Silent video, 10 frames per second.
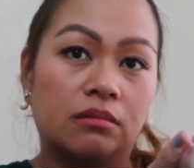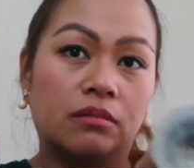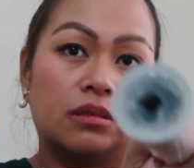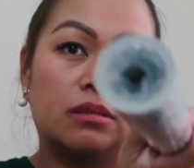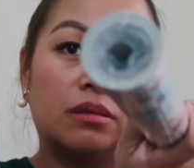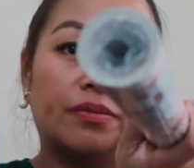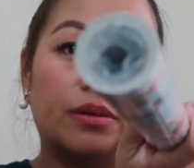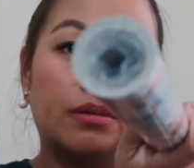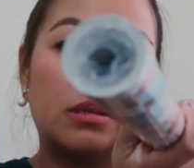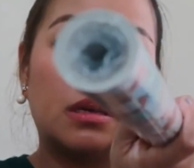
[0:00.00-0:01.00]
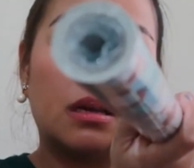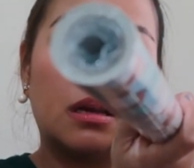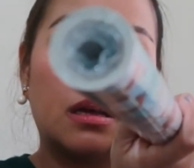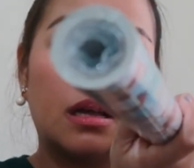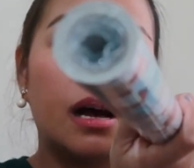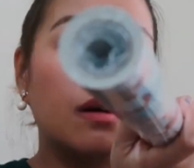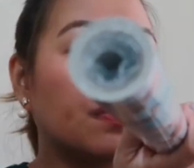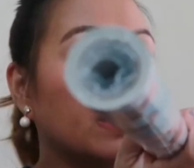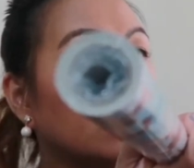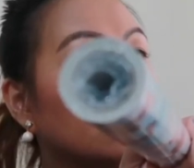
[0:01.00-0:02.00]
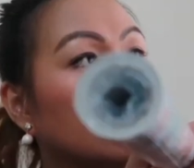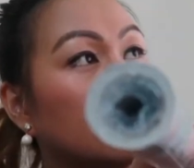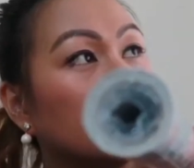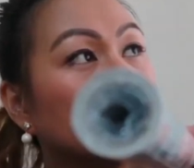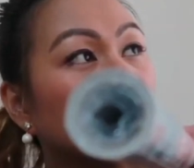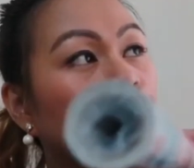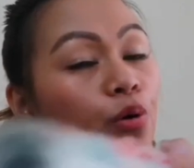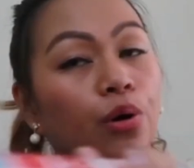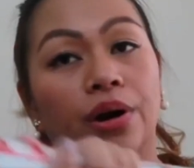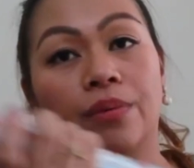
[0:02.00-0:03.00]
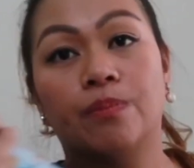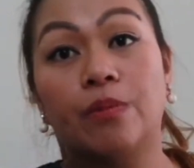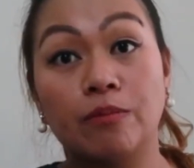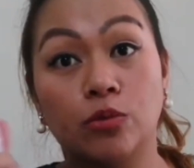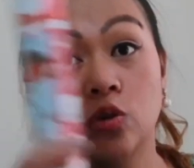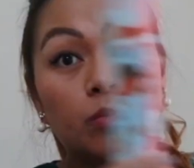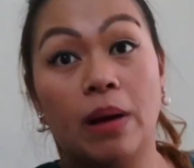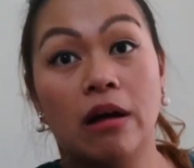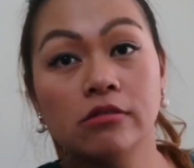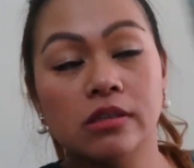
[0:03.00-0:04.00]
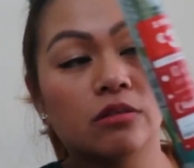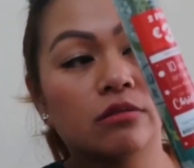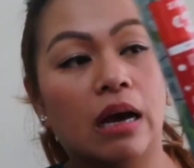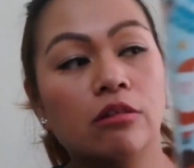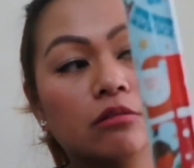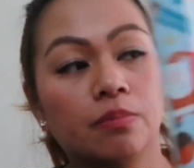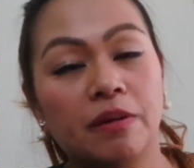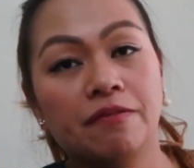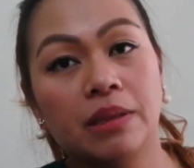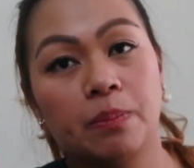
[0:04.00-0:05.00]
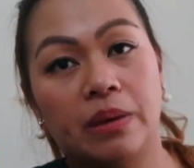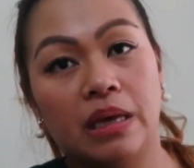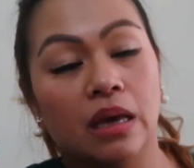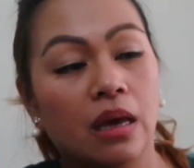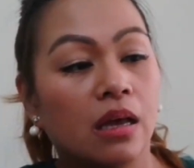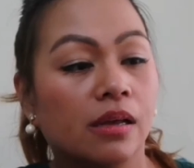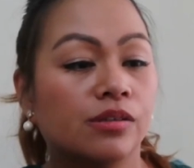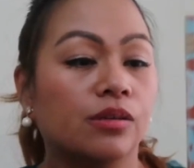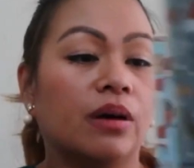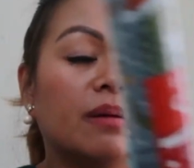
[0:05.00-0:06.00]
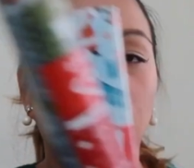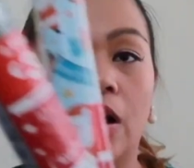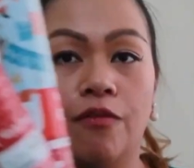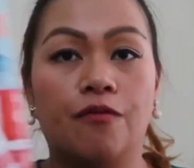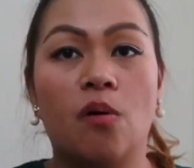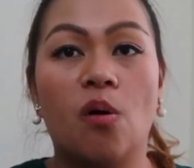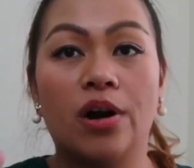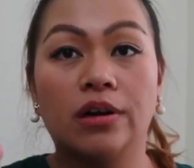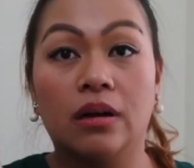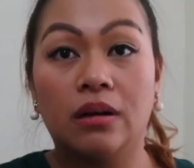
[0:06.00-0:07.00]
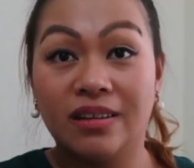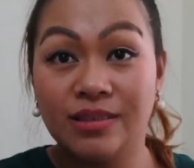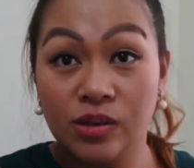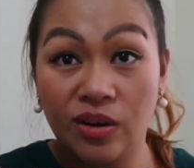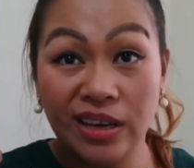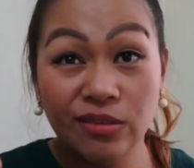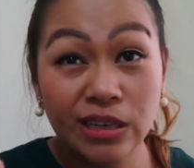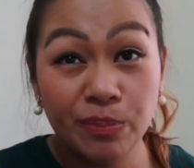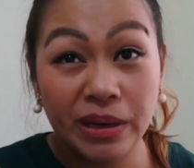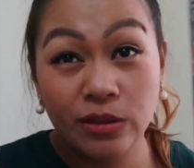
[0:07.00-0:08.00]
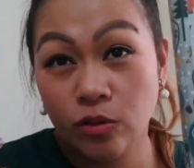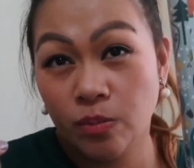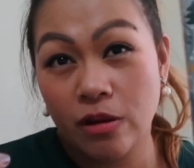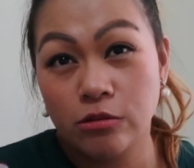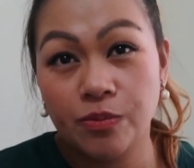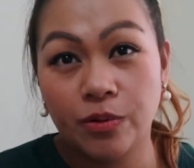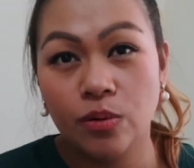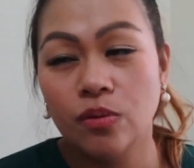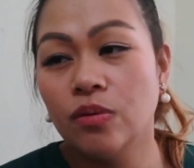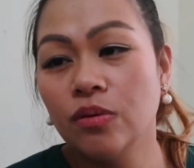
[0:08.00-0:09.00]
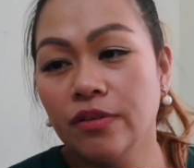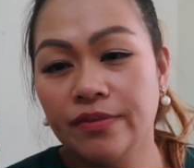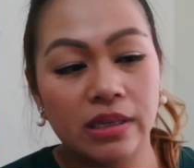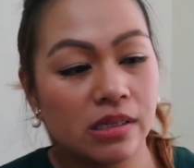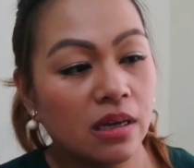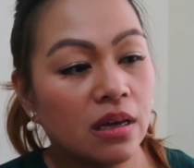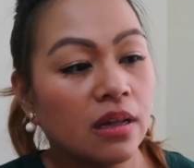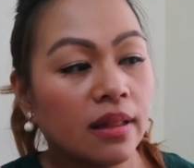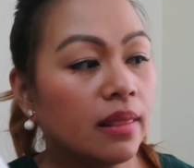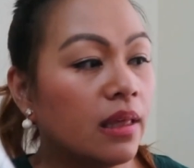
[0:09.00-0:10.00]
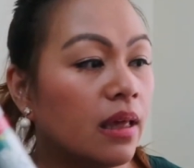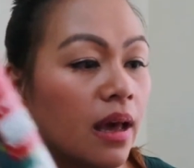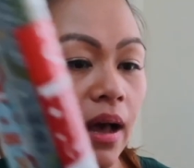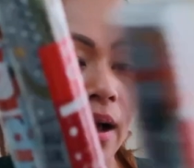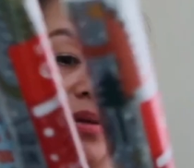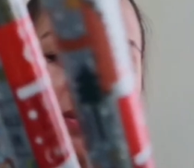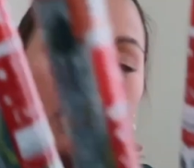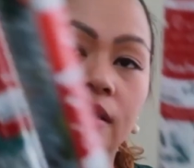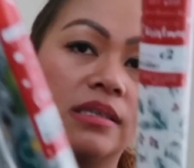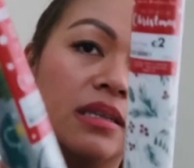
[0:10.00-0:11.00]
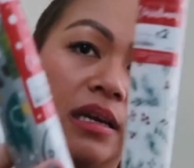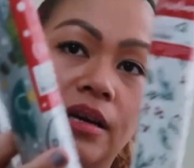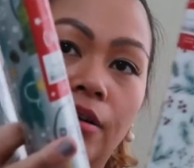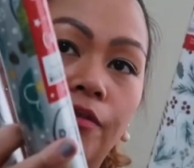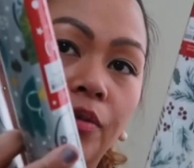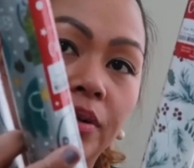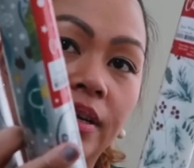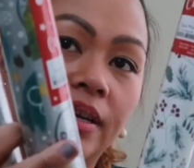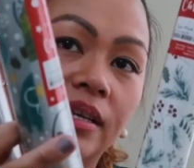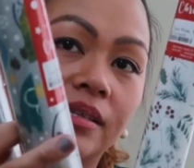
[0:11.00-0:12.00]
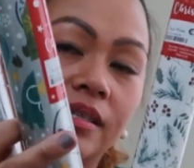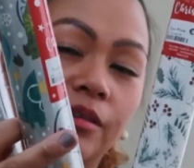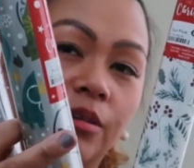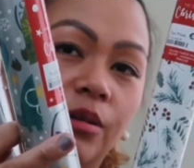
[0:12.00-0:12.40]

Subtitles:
I'm sure if you can see how thick it is, for from 2 pounds so down to 50p. So I've got 4, so I only paid 2 pounds for all of this. These 3 are for the kids